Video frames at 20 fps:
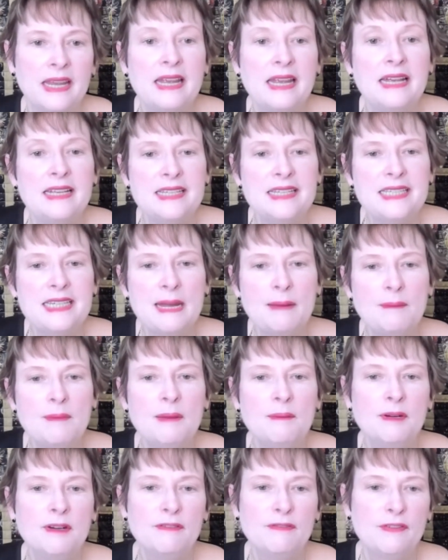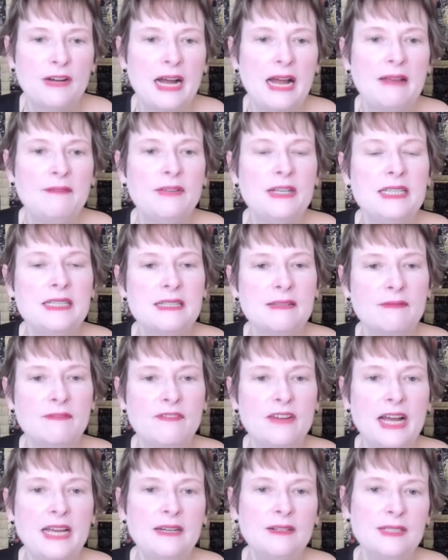Step number 5 is the
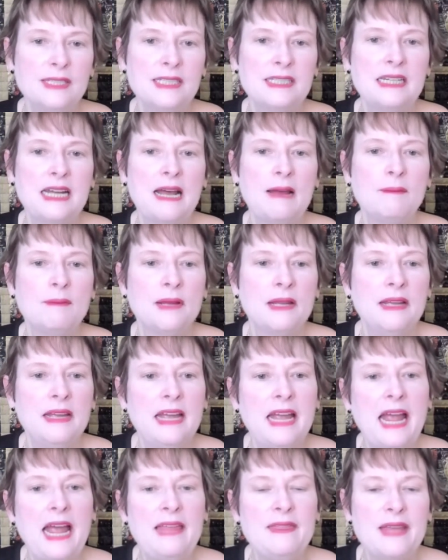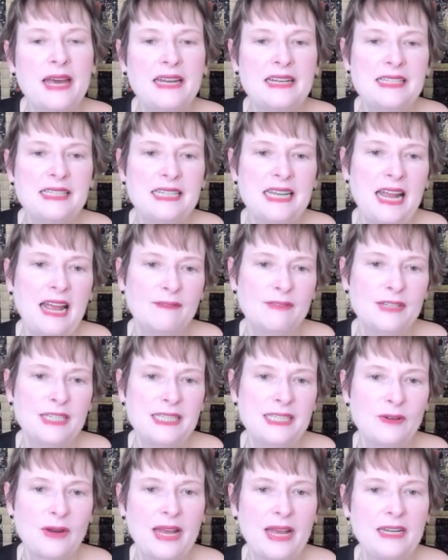final step, and that is to have a
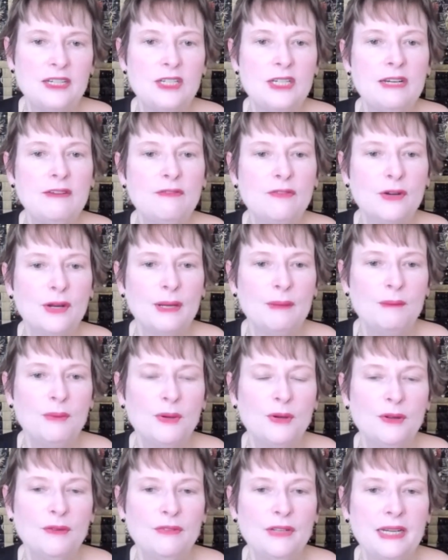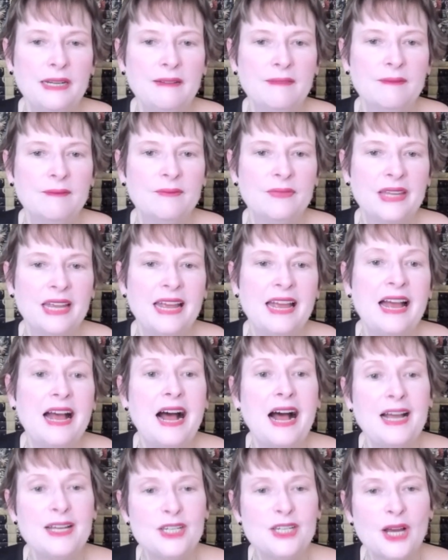strategy for improving.
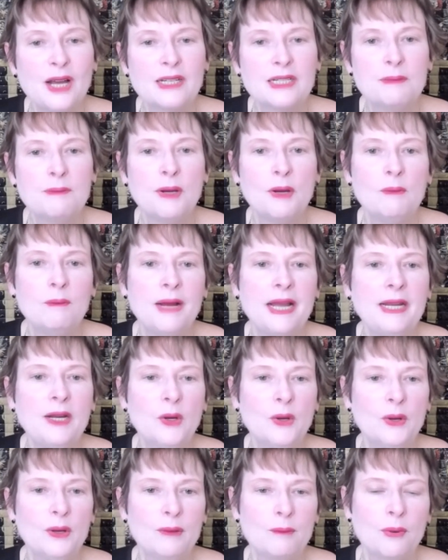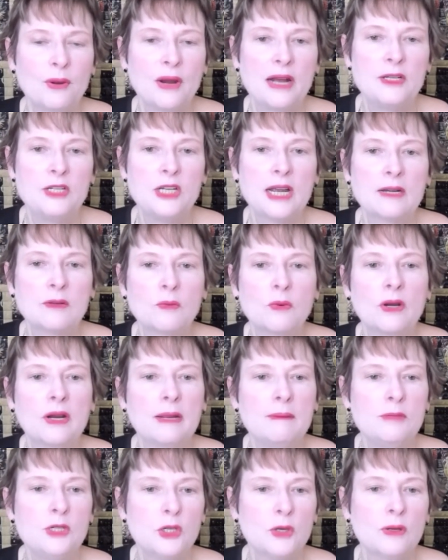I talked about my current project where
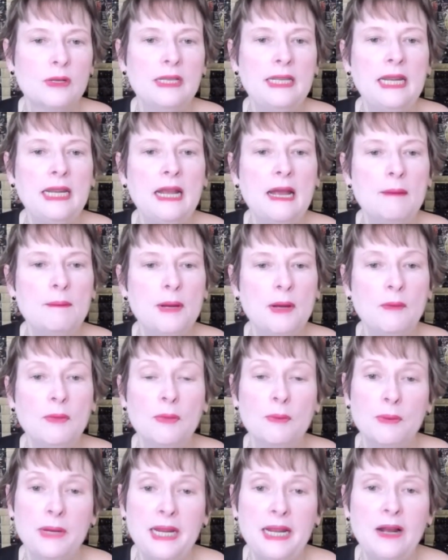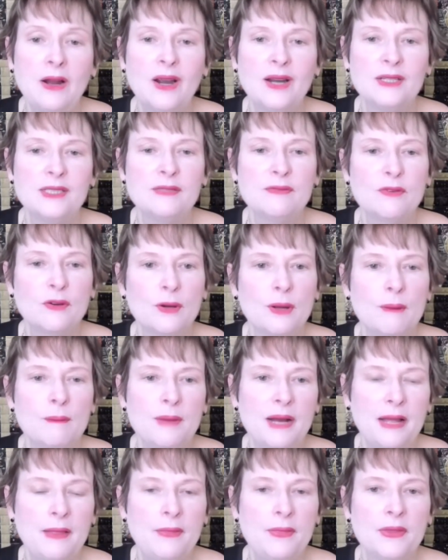I'm journaling about 3 cards for a
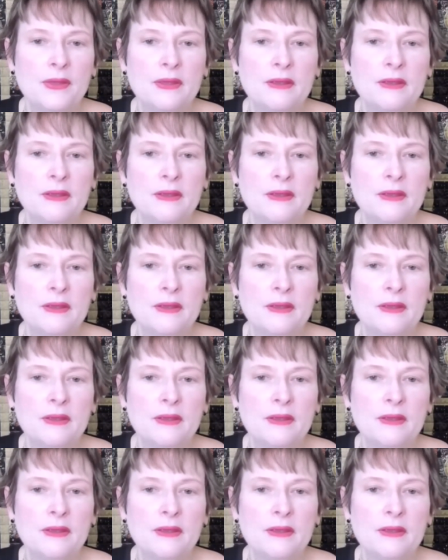month.